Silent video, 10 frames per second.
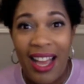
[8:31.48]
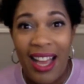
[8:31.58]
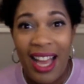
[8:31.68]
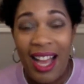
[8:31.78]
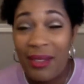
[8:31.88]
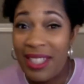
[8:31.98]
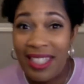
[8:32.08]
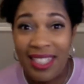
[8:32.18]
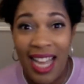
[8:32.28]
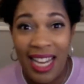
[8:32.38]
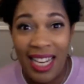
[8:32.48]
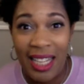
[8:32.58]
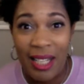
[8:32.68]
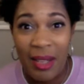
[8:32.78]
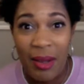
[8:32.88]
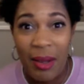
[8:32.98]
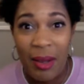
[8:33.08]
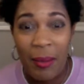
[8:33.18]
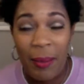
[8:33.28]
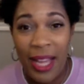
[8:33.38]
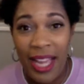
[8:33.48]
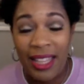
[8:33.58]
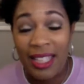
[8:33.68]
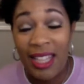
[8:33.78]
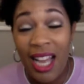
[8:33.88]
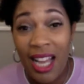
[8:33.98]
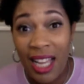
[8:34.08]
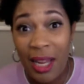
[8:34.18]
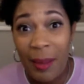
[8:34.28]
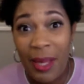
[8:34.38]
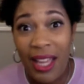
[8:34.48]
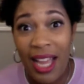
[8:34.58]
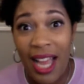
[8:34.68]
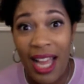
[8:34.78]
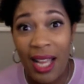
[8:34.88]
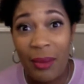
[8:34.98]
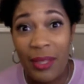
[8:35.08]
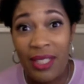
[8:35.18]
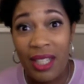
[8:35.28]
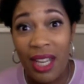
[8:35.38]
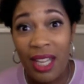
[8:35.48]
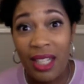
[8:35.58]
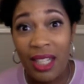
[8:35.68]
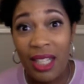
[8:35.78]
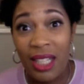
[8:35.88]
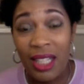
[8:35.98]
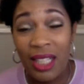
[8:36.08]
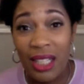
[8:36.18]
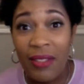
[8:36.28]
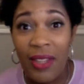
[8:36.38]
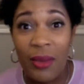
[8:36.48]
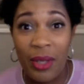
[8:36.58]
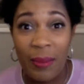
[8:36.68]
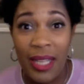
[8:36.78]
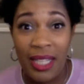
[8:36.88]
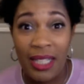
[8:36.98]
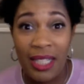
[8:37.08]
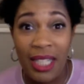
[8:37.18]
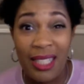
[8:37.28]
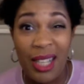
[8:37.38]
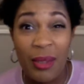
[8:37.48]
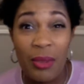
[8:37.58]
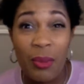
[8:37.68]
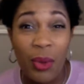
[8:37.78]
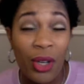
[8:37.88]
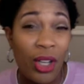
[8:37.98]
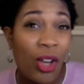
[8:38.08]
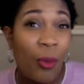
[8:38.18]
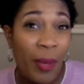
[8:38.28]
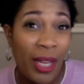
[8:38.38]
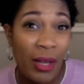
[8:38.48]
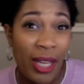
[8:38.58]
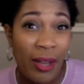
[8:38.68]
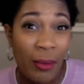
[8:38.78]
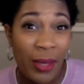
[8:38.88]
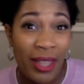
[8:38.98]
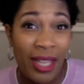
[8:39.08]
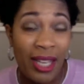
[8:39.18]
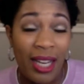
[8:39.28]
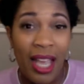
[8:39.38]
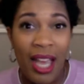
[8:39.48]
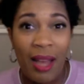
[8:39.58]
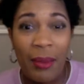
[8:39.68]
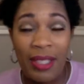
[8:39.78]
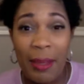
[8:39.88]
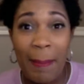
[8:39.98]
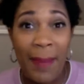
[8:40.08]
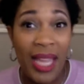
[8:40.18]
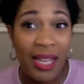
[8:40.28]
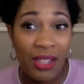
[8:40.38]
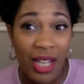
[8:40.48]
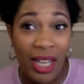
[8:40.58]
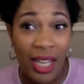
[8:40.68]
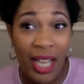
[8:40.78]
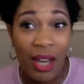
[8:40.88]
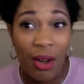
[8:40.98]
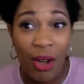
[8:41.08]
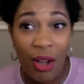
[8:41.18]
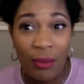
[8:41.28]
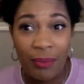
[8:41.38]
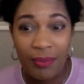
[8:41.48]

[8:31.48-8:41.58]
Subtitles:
I was ecstatic, but at the time, I was not living with my disease. I was more coping with it. I wasn't managing it at all.